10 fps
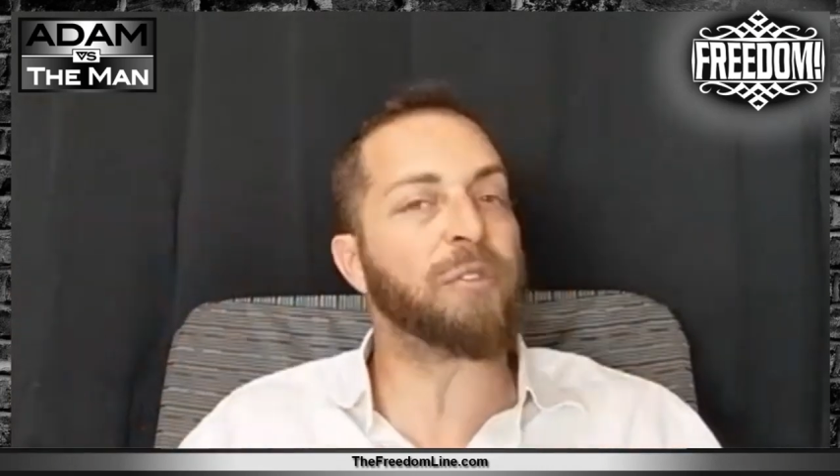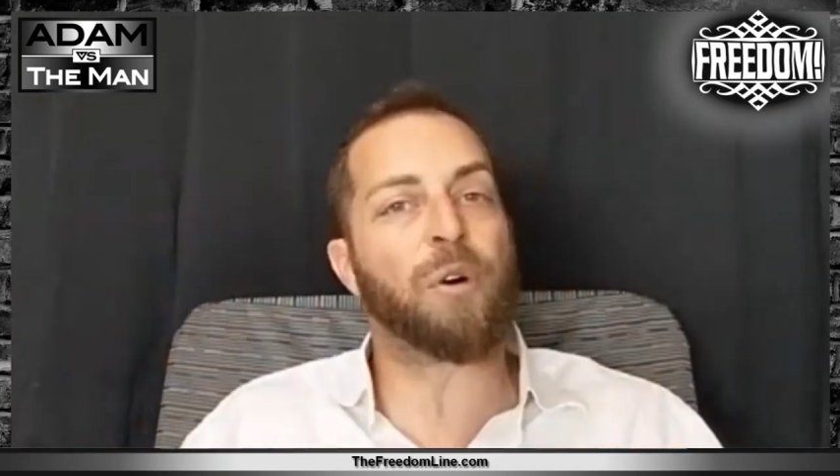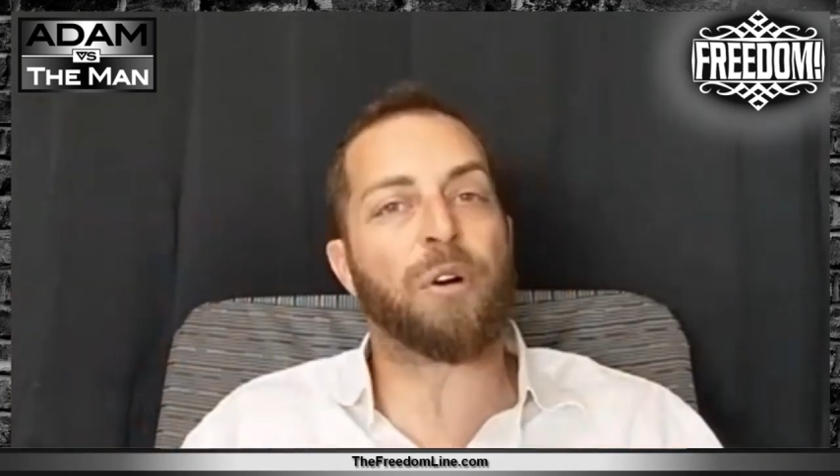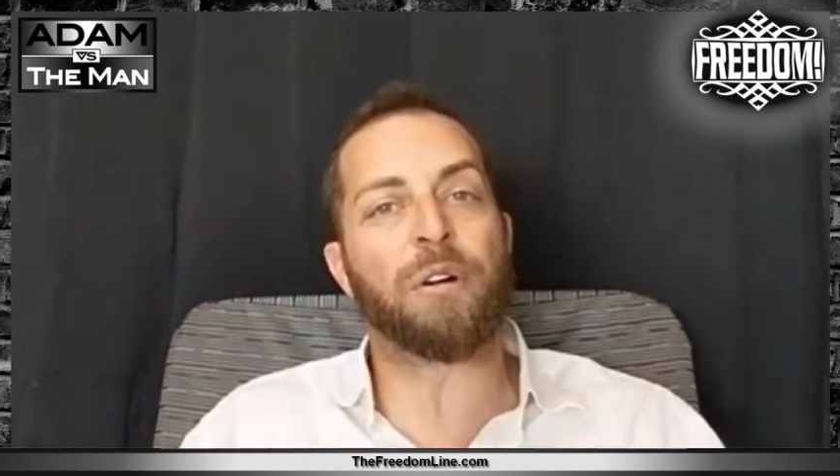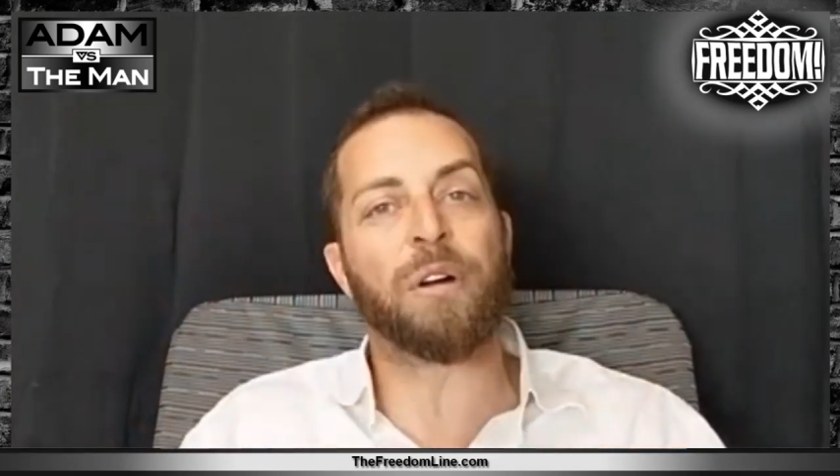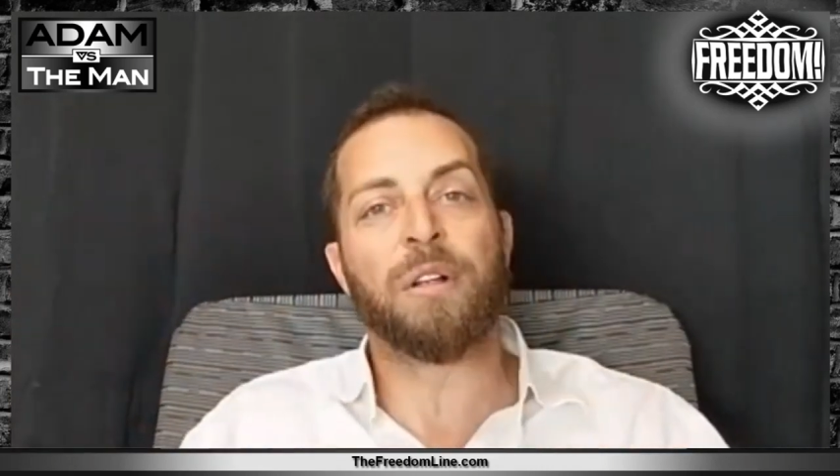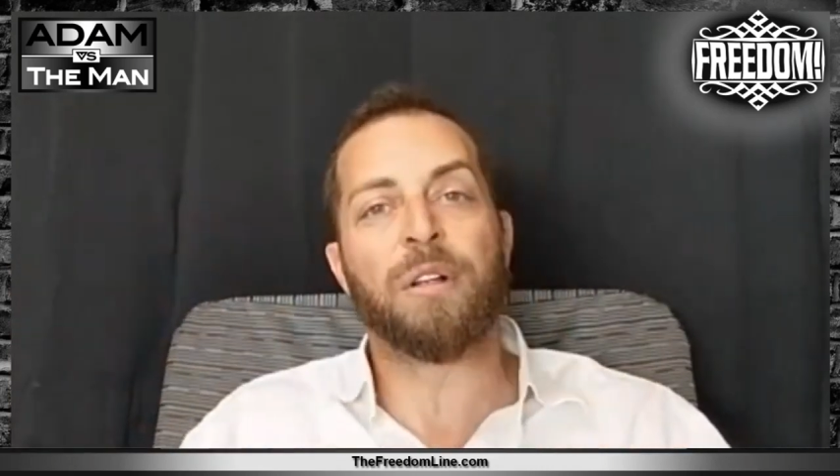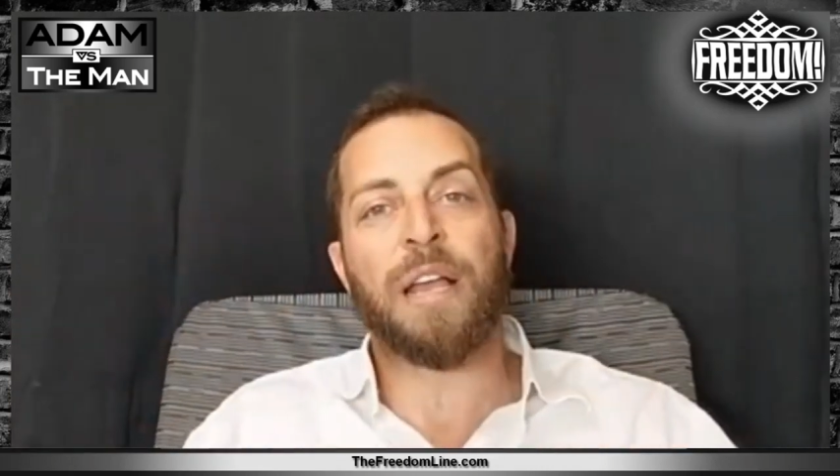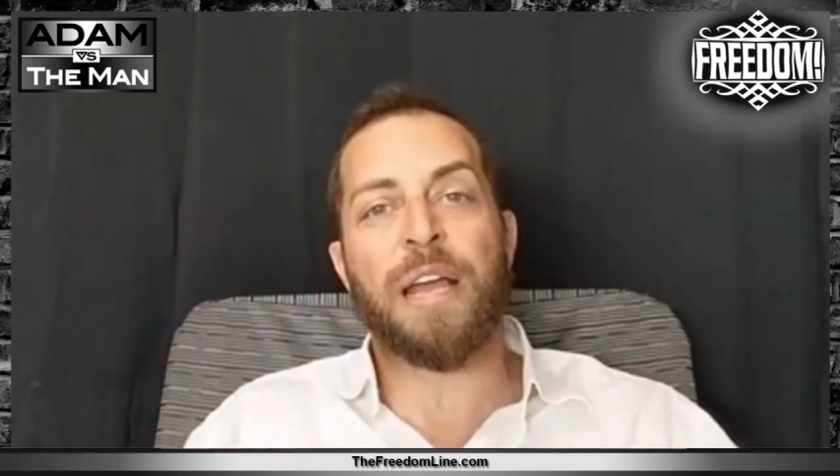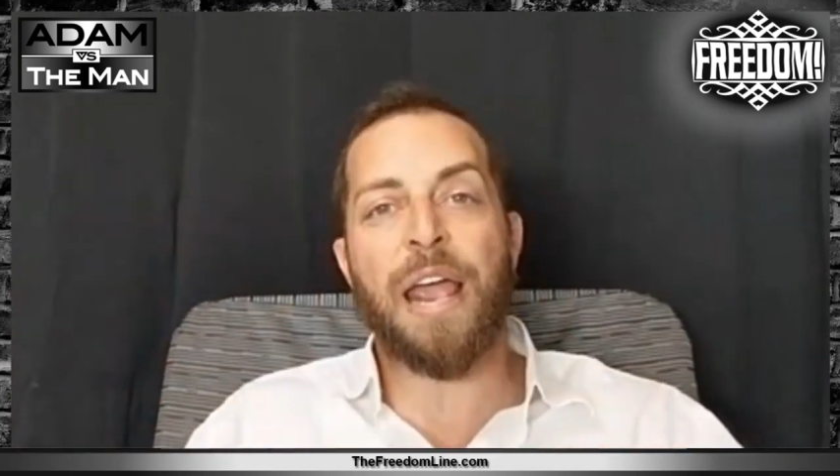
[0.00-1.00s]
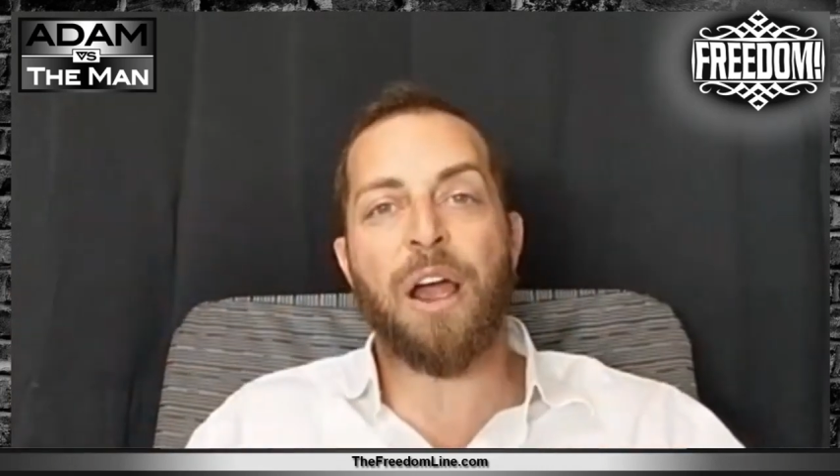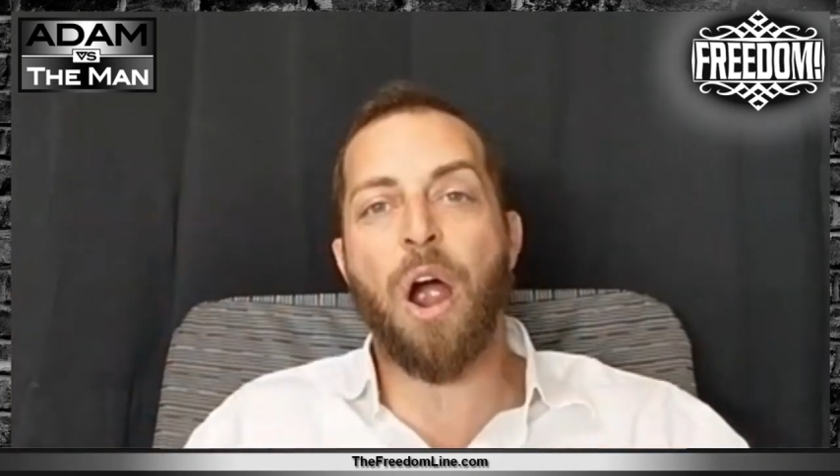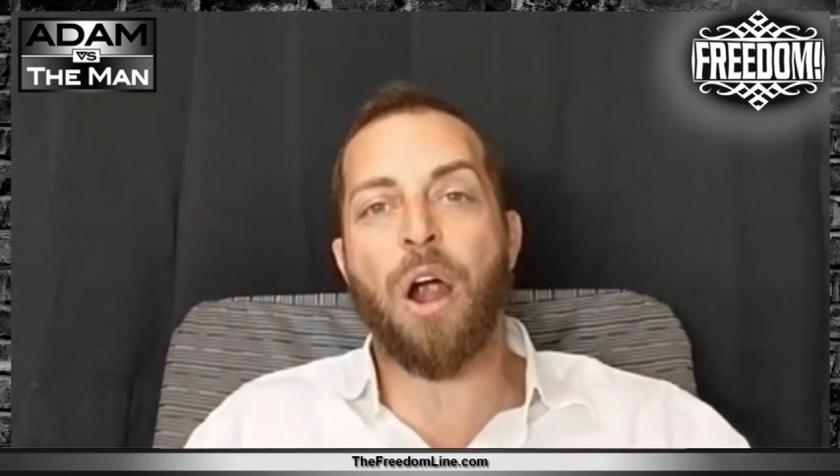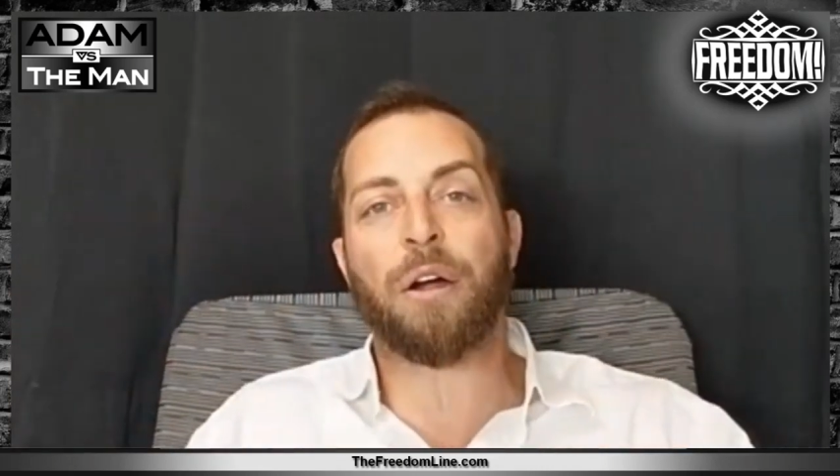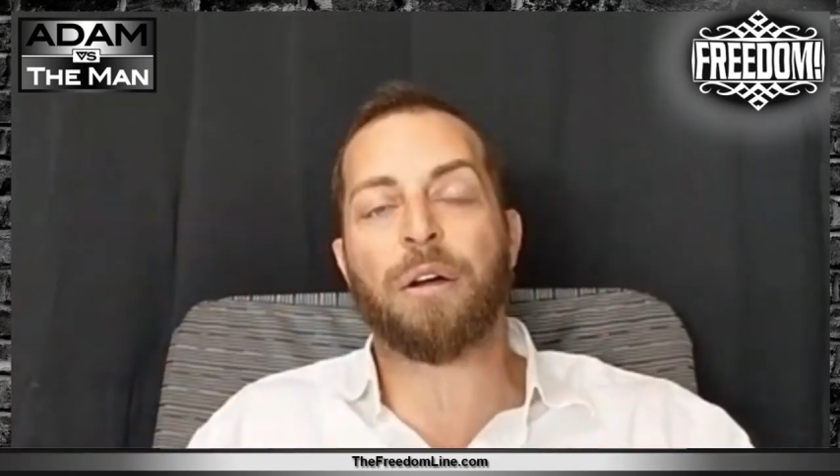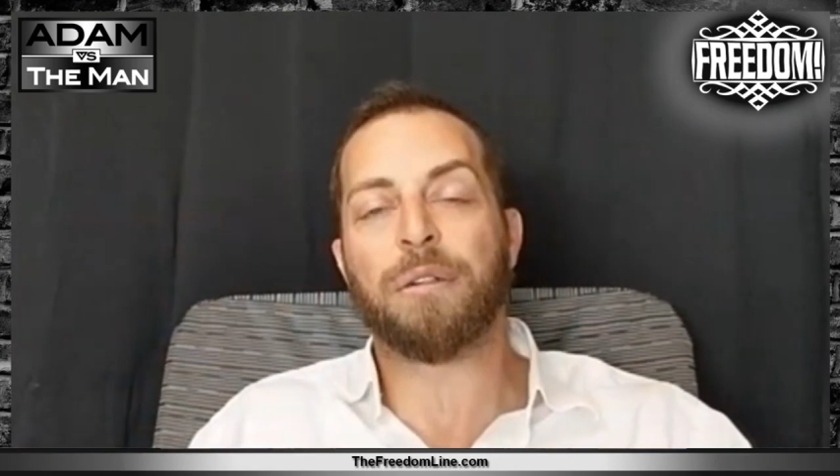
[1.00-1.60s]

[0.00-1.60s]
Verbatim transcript: for an AR.